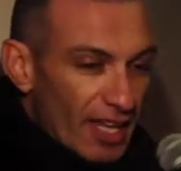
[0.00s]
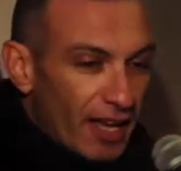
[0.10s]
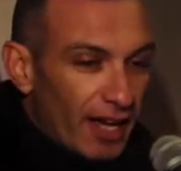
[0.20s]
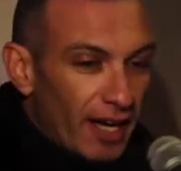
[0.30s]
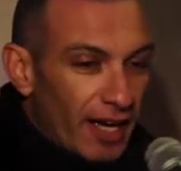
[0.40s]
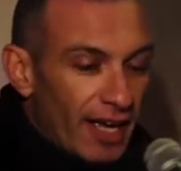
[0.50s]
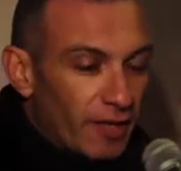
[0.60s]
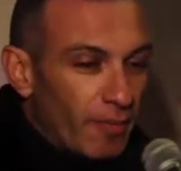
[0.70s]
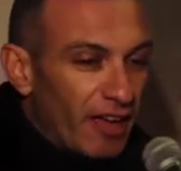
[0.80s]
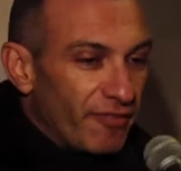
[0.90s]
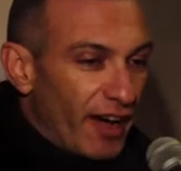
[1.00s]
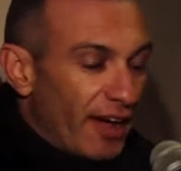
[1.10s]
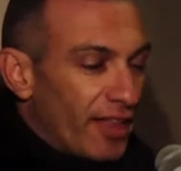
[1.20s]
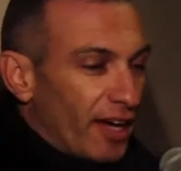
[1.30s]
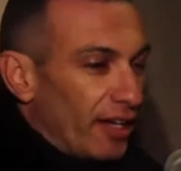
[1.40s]
And my
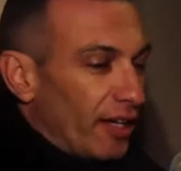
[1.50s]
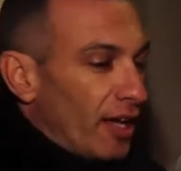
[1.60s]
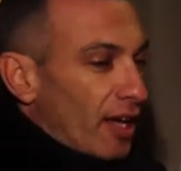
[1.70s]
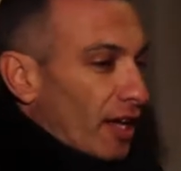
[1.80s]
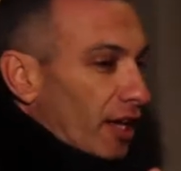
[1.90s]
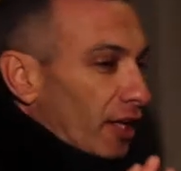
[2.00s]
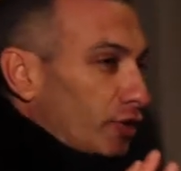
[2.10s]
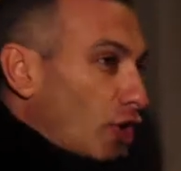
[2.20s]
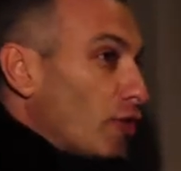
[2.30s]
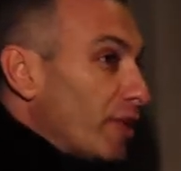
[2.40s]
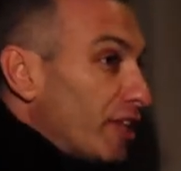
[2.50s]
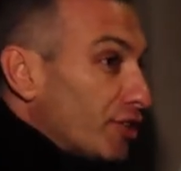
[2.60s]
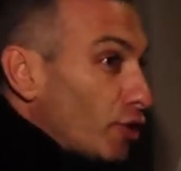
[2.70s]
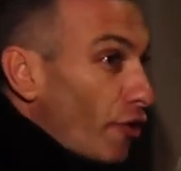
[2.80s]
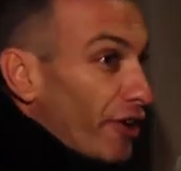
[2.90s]
father told me the
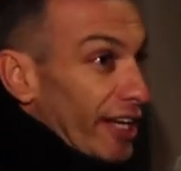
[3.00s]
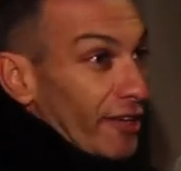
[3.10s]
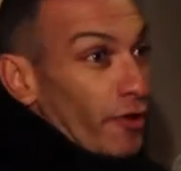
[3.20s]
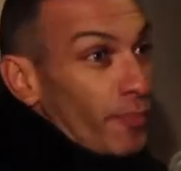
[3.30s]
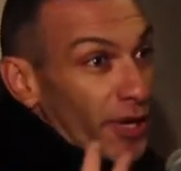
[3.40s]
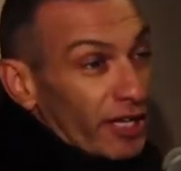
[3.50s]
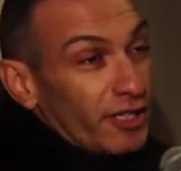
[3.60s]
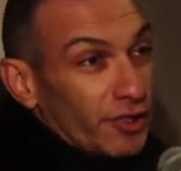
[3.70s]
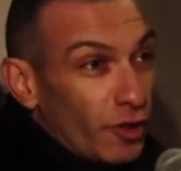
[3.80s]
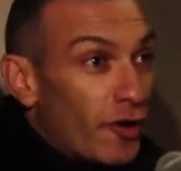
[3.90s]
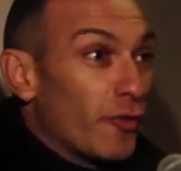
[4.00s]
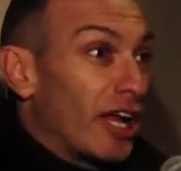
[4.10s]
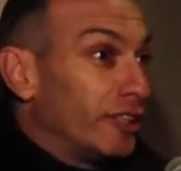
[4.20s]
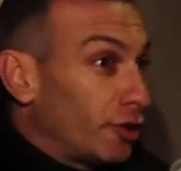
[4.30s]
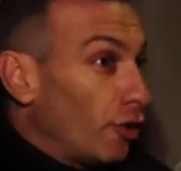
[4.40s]
story, and he repeated the story when
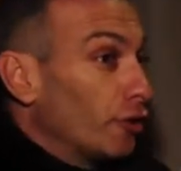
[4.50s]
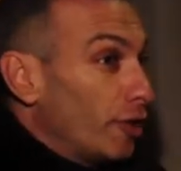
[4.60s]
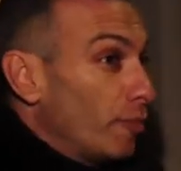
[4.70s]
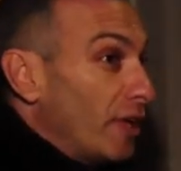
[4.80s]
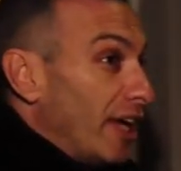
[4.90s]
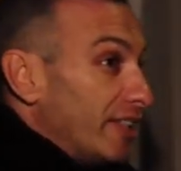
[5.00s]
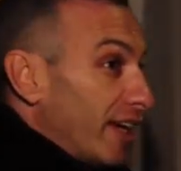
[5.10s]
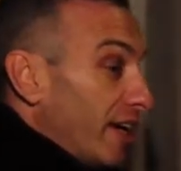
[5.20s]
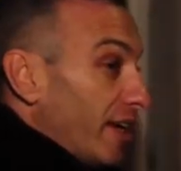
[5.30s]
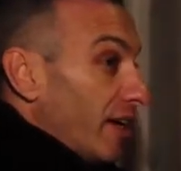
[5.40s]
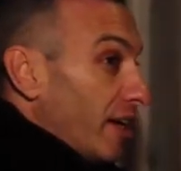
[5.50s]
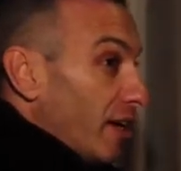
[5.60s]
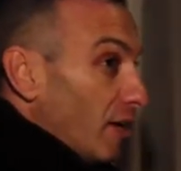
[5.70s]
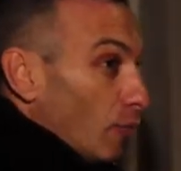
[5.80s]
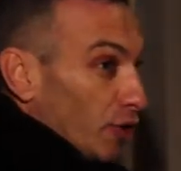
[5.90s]
I told him as
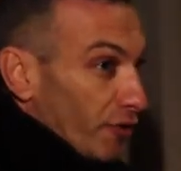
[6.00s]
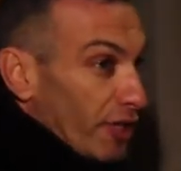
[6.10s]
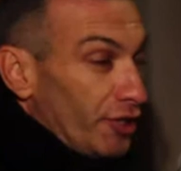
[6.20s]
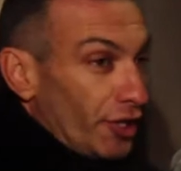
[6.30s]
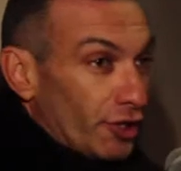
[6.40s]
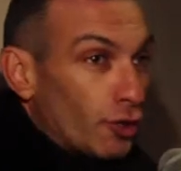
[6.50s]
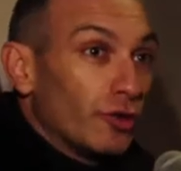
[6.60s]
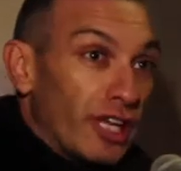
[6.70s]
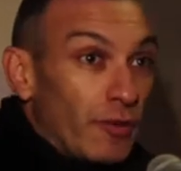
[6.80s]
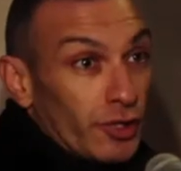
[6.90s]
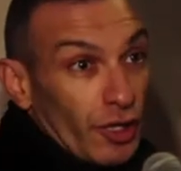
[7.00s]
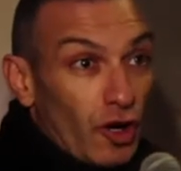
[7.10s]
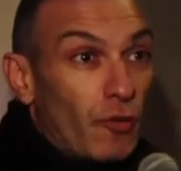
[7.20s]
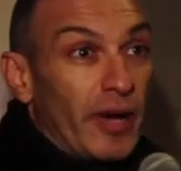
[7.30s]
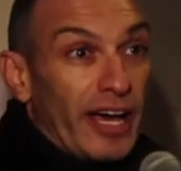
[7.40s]
I was finishing school that I was going to
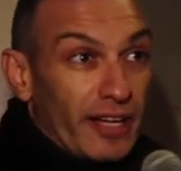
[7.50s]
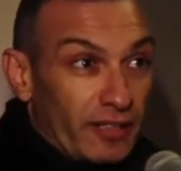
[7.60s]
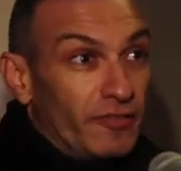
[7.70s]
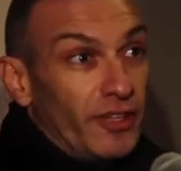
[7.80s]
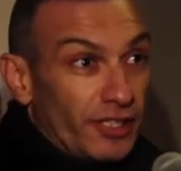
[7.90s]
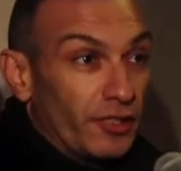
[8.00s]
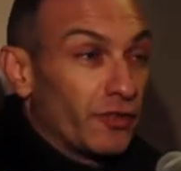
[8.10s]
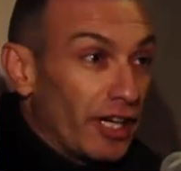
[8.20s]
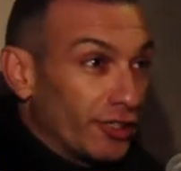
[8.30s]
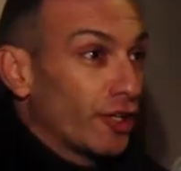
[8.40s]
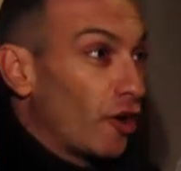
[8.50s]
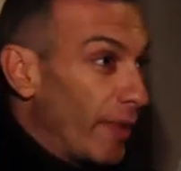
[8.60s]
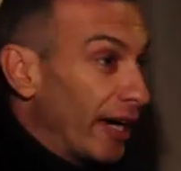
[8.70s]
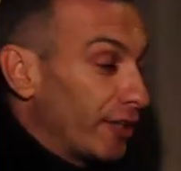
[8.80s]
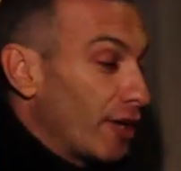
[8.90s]
go back and visit Russia, go
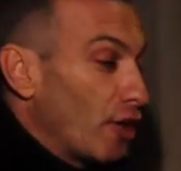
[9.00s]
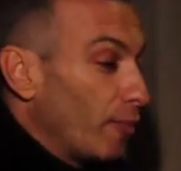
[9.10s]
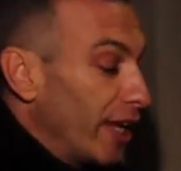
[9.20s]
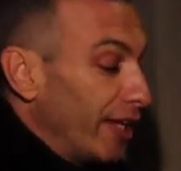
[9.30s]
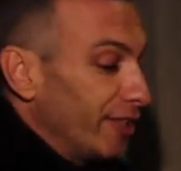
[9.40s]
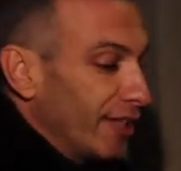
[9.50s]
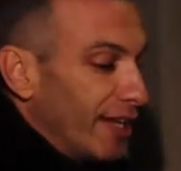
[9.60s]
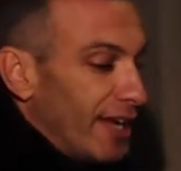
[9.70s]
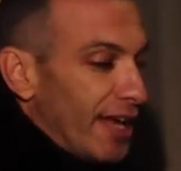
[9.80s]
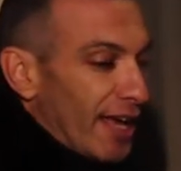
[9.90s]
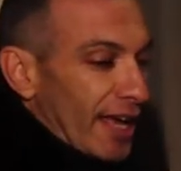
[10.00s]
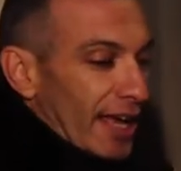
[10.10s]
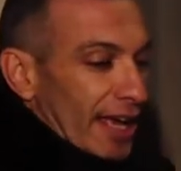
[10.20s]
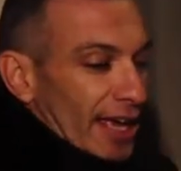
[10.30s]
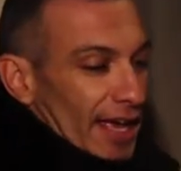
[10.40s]
back to the homeland,
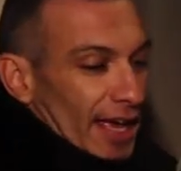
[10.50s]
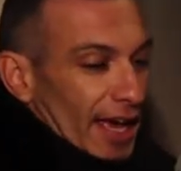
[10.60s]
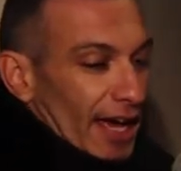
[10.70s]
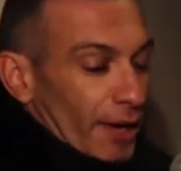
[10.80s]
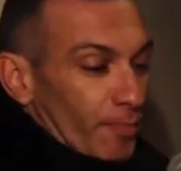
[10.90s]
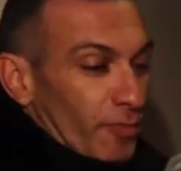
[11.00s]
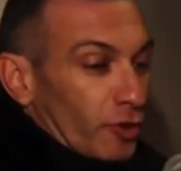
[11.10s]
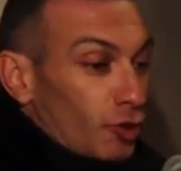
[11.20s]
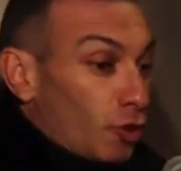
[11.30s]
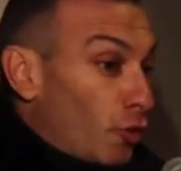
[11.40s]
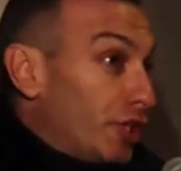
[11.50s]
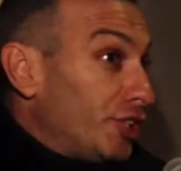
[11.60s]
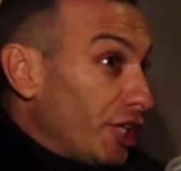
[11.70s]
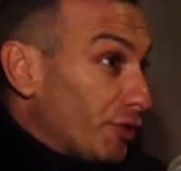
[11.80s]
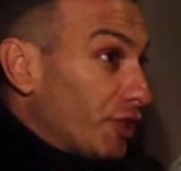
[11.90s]
to
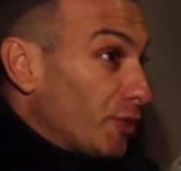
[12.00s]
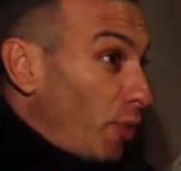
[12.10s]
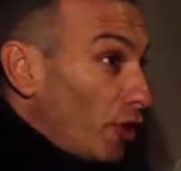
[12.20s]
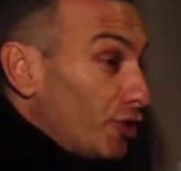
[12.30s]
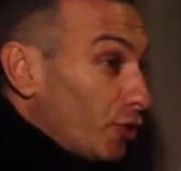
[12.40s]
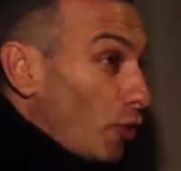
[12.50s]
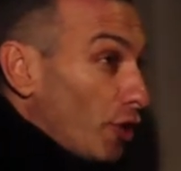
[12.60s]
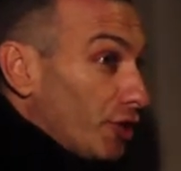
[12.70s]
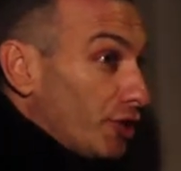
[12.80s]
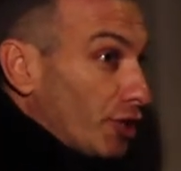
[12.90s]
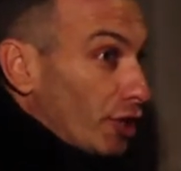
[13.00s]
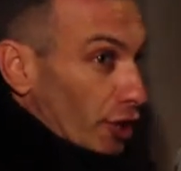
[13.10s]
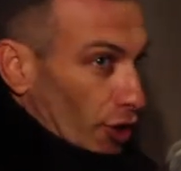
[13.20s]
which his response was,